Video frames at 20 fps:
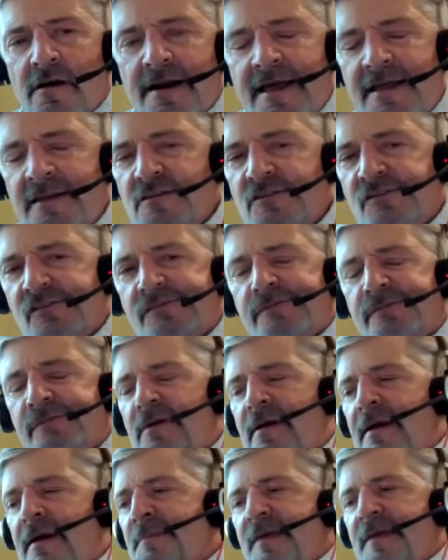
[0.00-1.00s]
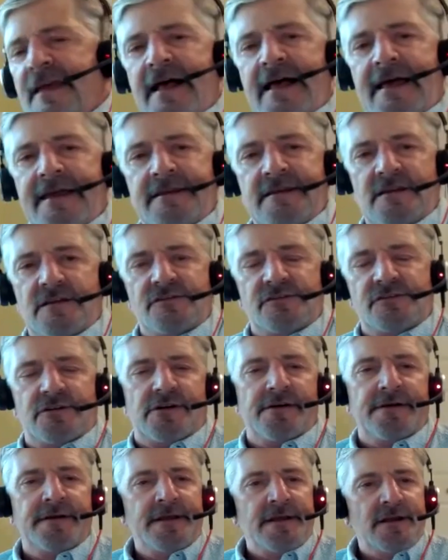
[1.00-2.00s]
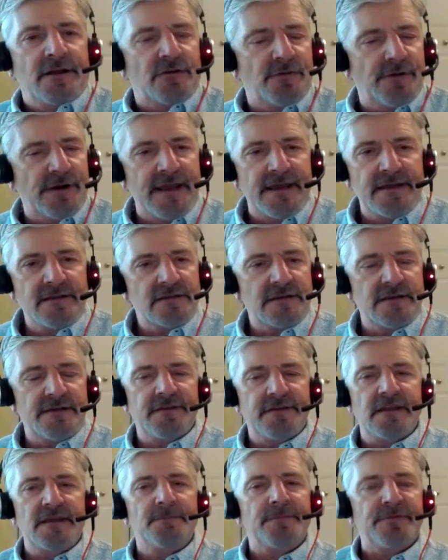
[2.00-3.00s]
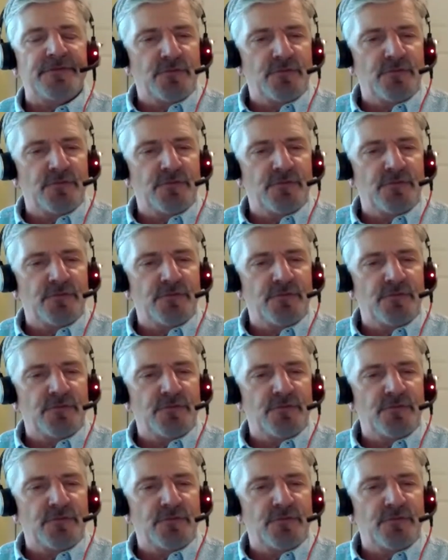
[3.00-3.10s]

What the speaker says: How do you describe kindness or creativity?